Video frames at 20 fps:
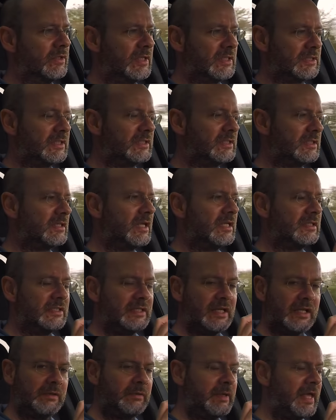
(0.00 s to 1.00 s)
There's a
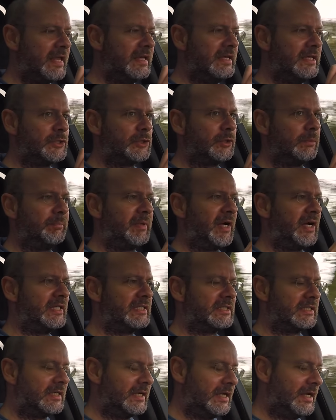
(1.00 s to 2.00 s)
little initial
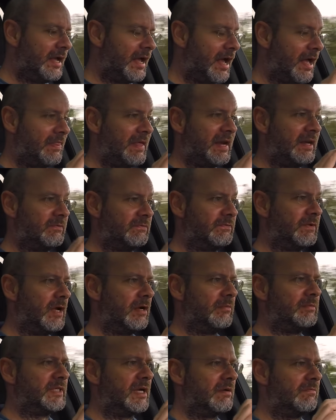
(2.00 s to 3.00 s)
bite and then it
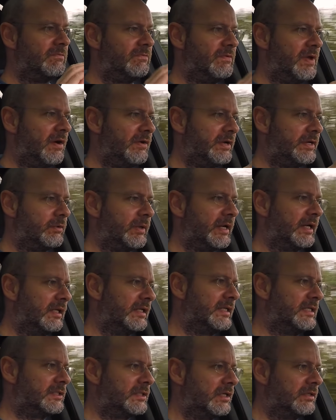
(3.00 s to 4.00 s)
firms up very
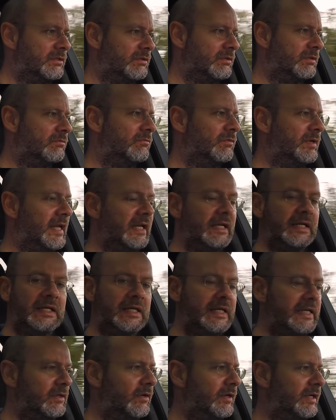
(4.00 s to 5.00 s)
quickly so you can really
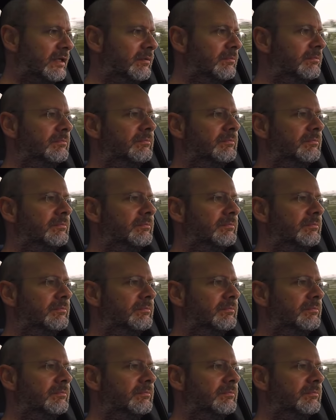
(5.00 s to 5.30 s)
lean on it.